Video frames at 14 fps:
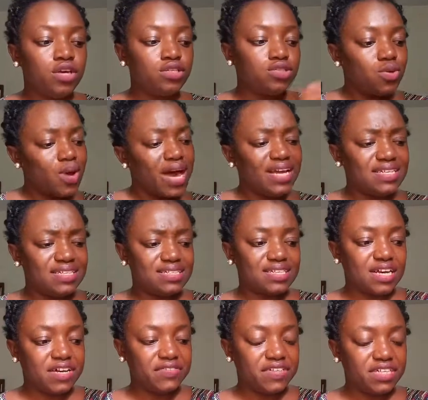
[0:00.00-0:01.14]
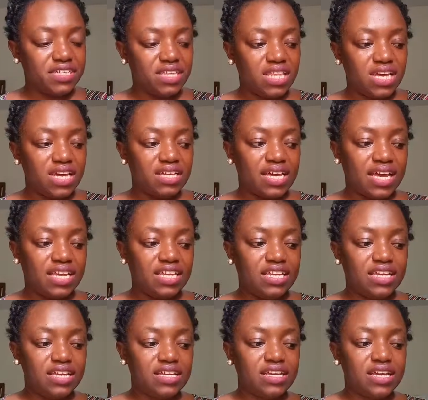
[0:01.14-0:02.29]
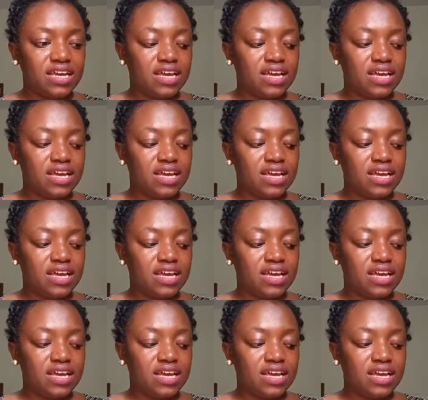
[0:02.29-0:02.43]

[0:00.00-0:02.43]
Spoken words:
So I discovered that I needed